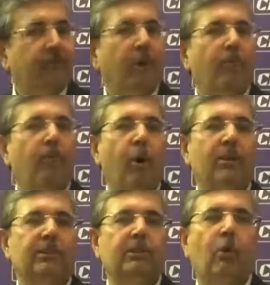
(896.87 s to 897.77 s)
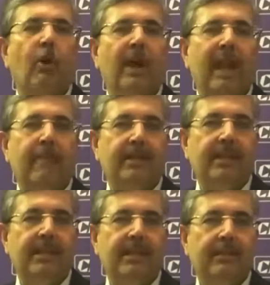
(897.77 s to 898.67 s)
and therefore malls go
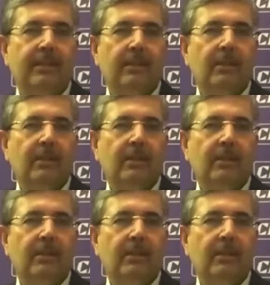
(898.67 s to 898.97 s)
empty,